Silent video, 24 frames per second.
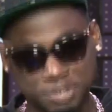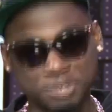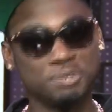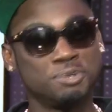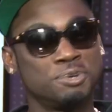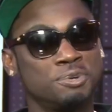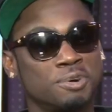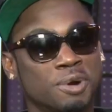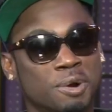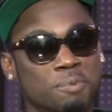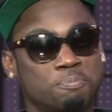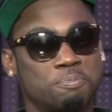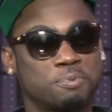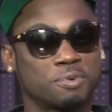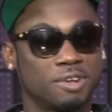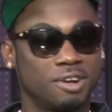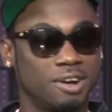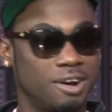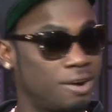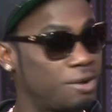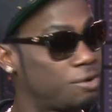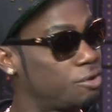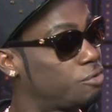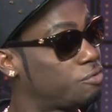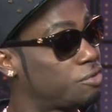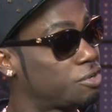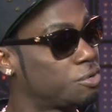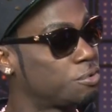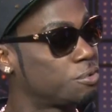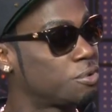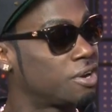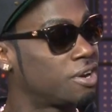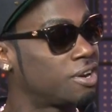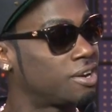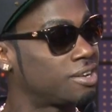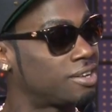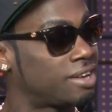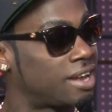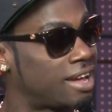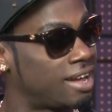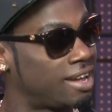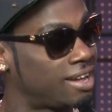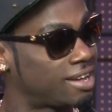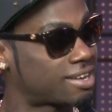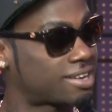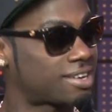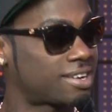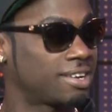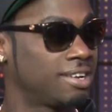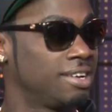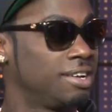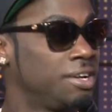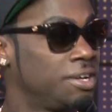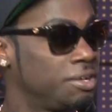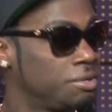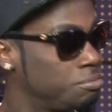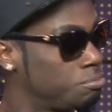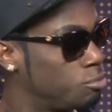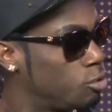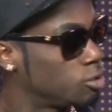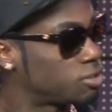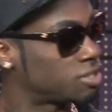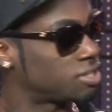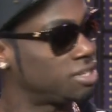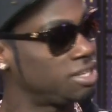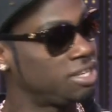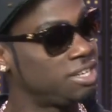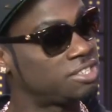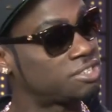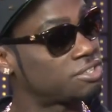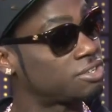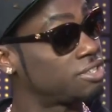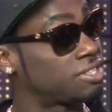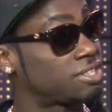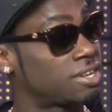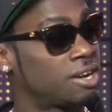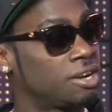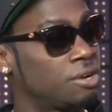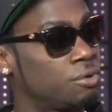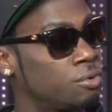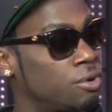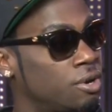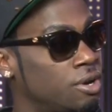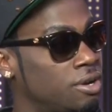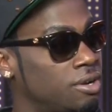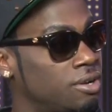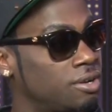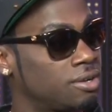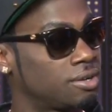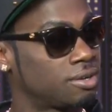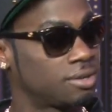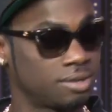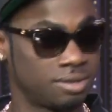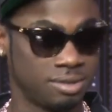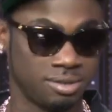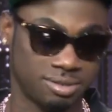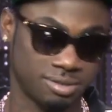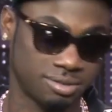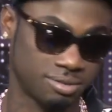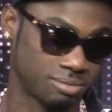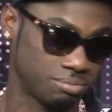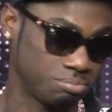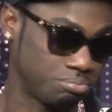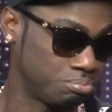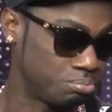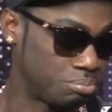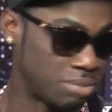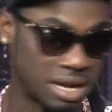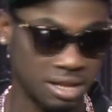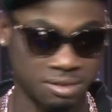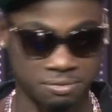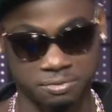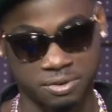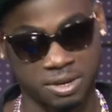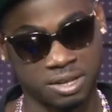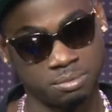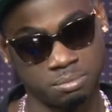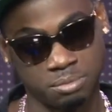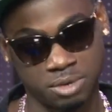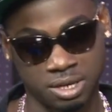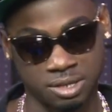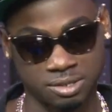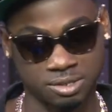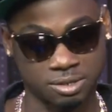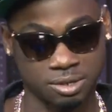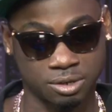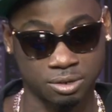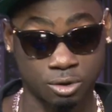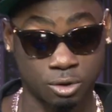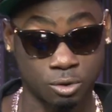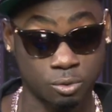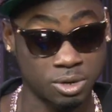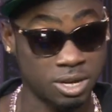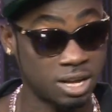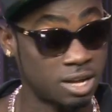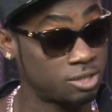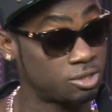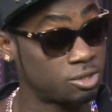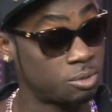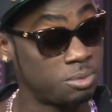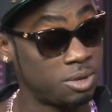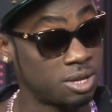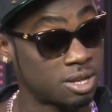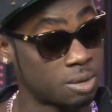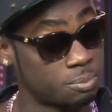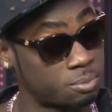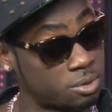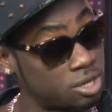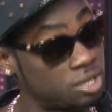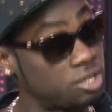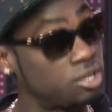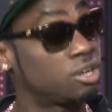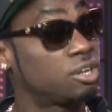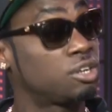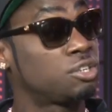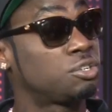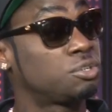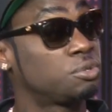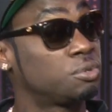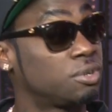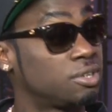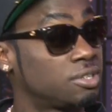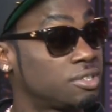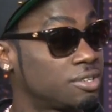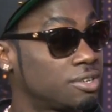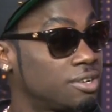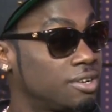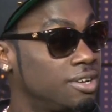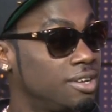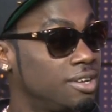Europe, all over the world, like most of the eastern side of the world, it's mad fan base. So now we are Jamaica for your show. So